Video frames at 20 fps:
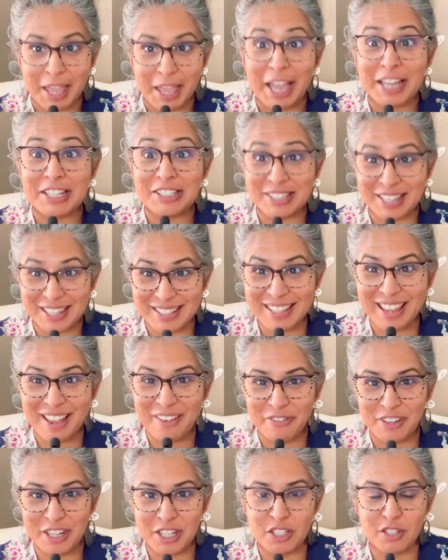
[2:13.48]
I just
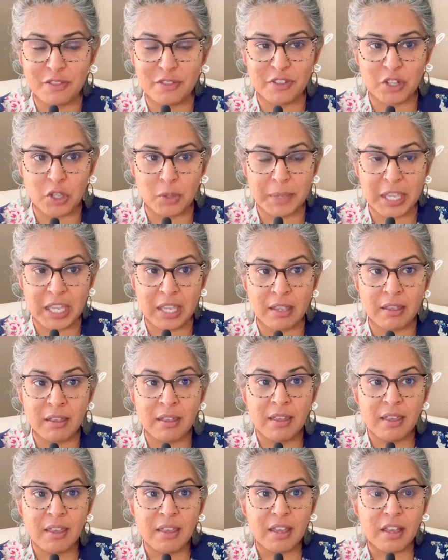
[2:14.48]
got finished filming
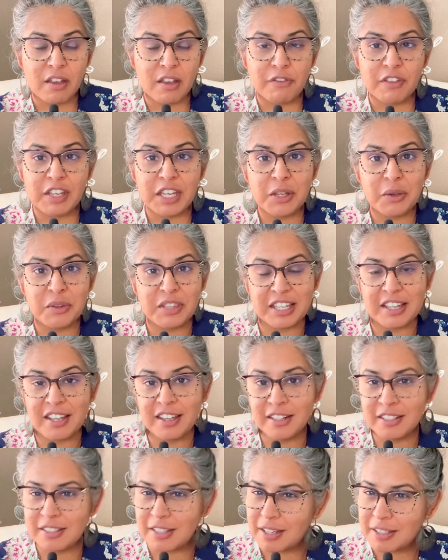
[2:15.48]
a video that
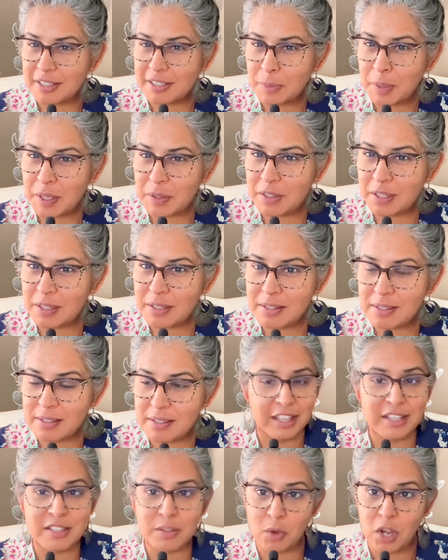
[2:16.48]
kind of talks about this.
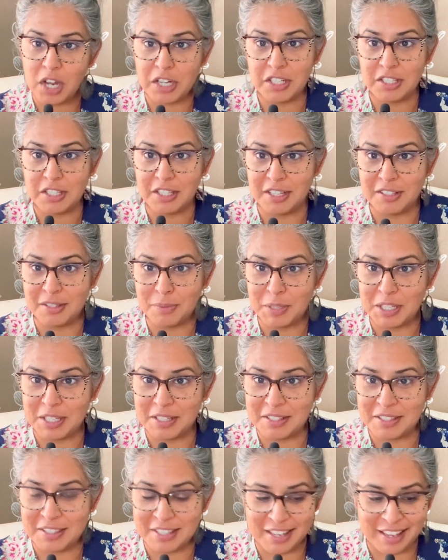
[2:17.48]
Let's watch this,
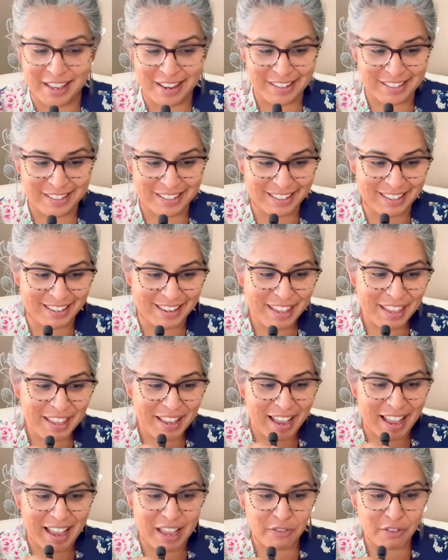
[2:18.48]
because
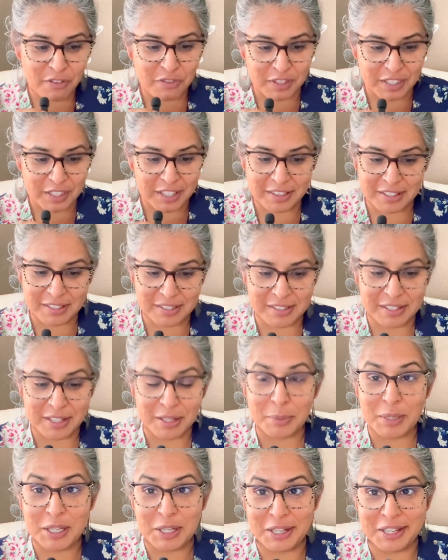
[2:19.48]
I have a feeling this is going
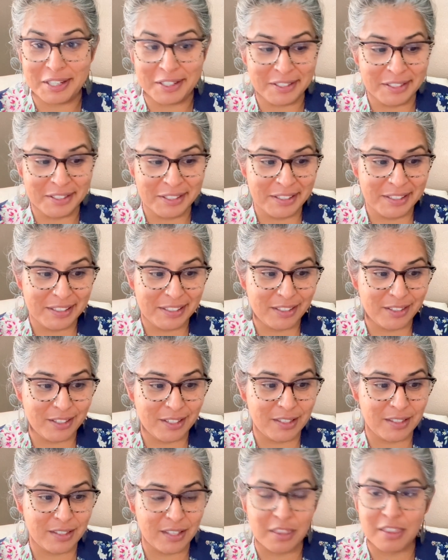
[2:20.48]
to be good.
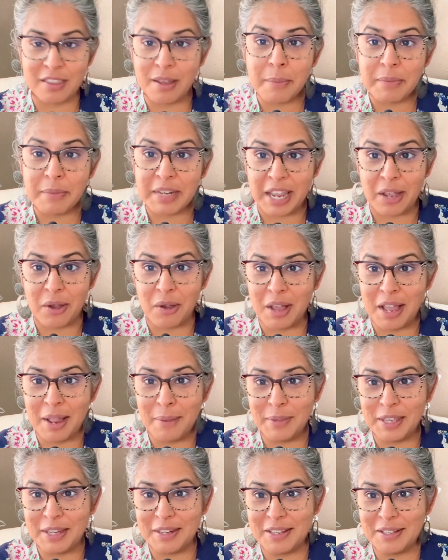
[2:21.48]
Just the thumbnail. I
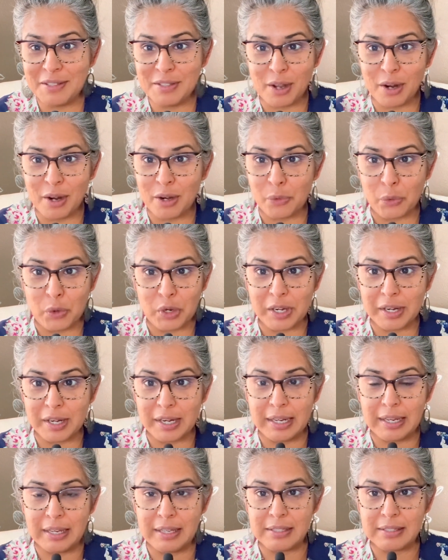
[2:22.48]
mean, his artwork
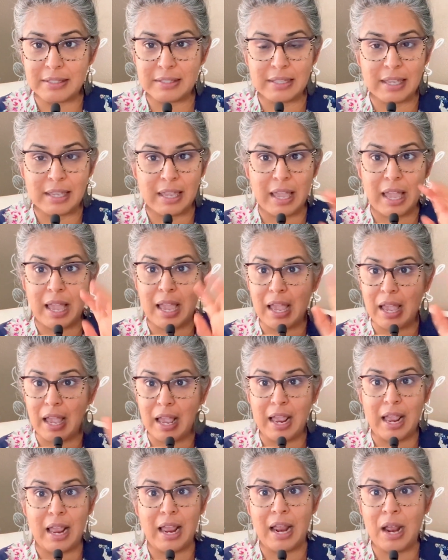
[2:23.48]
is
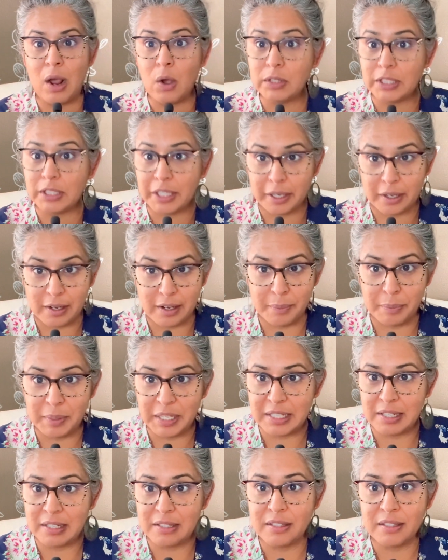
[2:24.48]
out there,
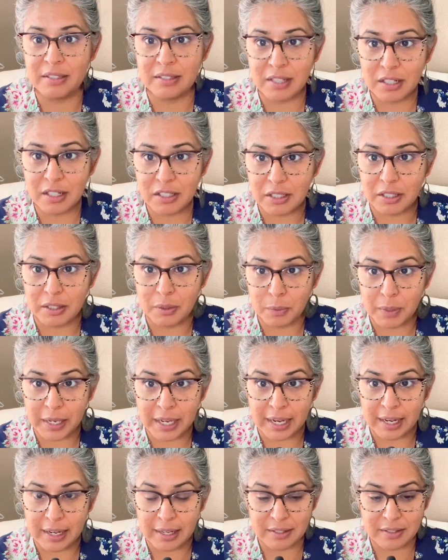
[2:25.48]
but in such a good
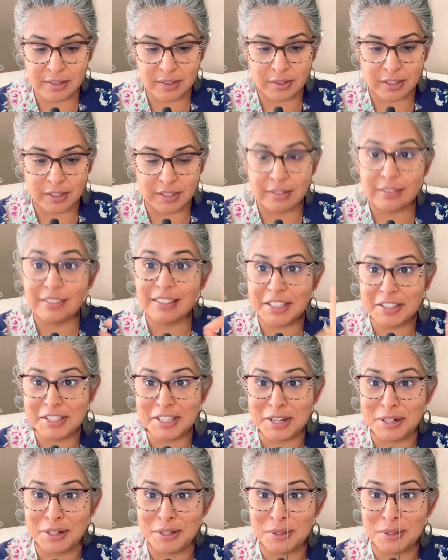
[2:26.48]
way. So let's get